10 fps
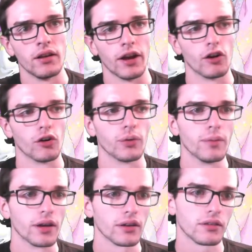in her
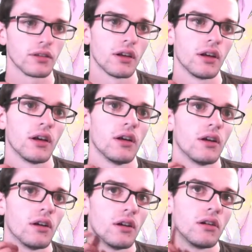remix.
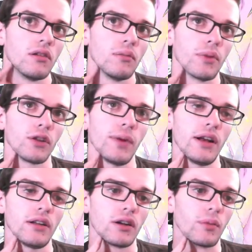But it's been
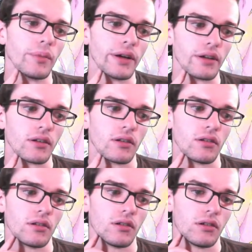a little bit.
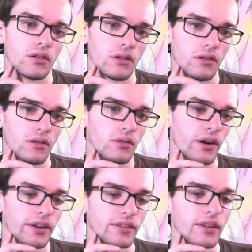
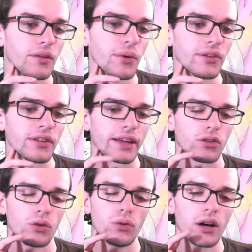Or it wasn't like
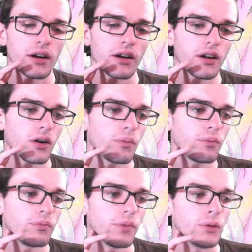too long ago.
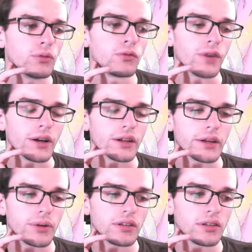It was fairly
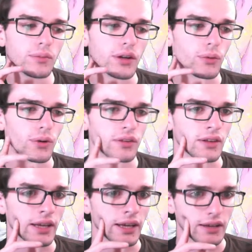recent, but it wasn't
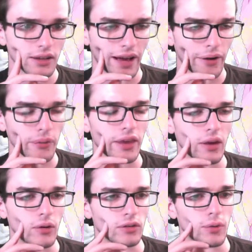like, I don't think
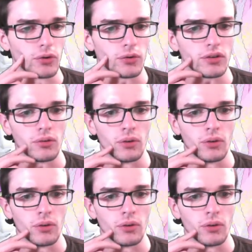it was the most recent